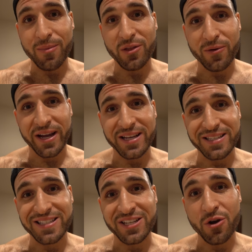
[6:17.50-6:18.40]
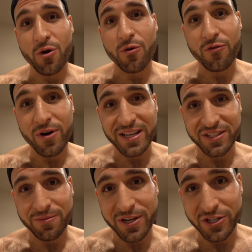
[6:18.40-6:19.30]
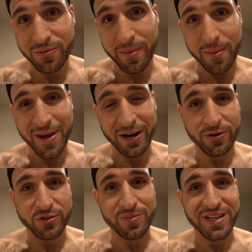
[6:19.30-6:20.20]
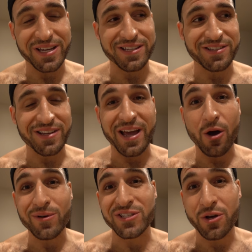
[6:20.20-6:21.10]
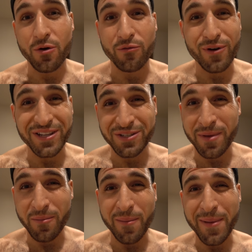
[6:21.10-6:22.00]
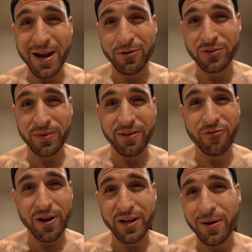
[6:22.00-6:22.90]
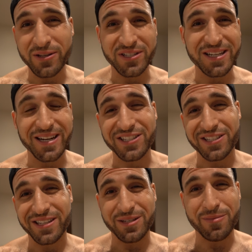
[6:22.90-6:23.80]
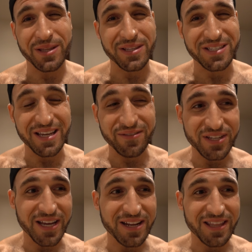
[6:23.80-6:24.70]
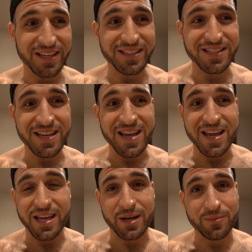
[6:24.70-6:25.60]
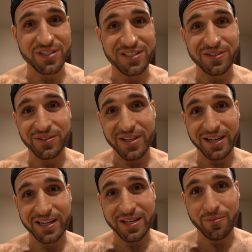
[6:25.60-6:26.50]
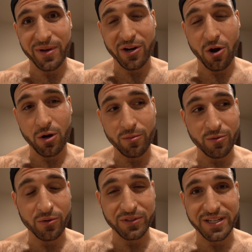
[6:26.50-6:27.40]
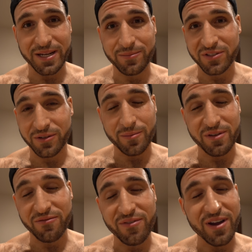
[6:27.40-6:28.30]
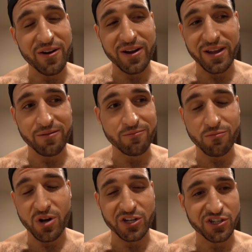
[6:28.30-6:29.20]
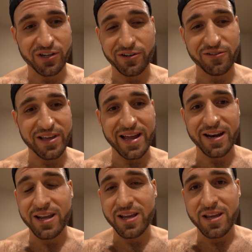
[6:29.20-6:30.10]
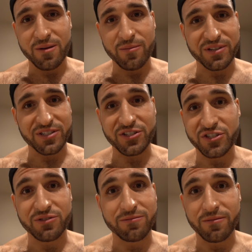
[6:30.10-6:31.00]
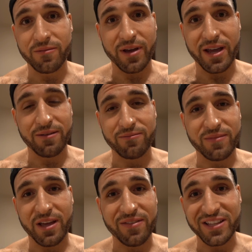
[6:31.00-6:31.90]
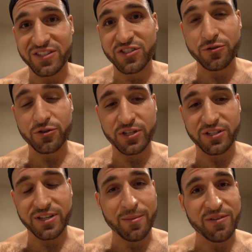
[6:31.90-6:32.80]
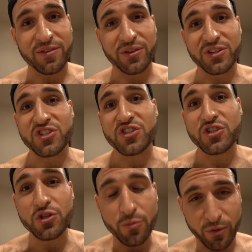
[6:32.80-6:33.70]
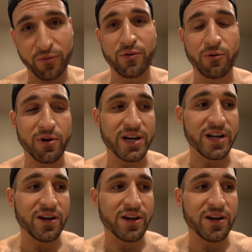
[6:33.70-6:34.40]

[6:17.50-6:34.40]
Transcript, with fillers: And by the way, guys, that's an overestimation of my macros because I always overestimate my macros whenever I go out to eat. I just like to be on the safe side of things. And I'm still not going to hit my carb goal today. I'm still going to be very much under that because it just th- that sushi has got me feeling super full right